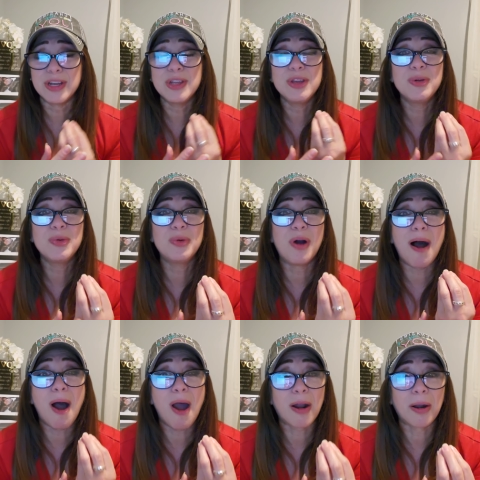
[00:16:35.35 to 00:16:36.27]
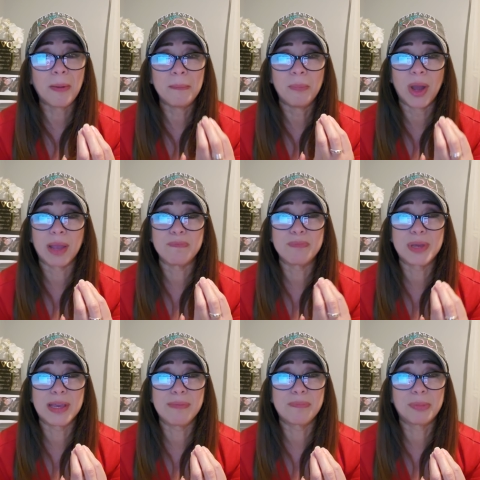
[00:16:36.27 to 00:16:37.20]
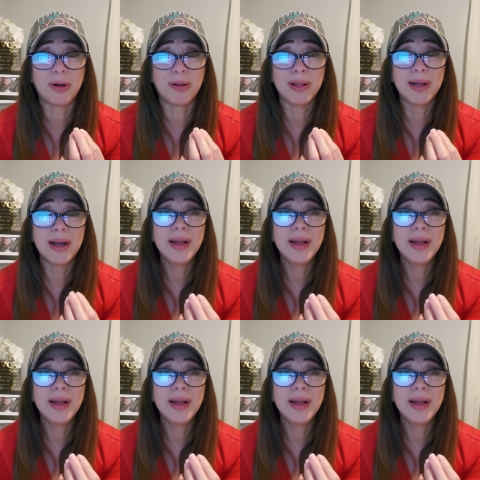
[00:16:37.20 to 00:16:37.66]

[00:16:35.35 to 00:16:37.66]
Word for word: you are my people.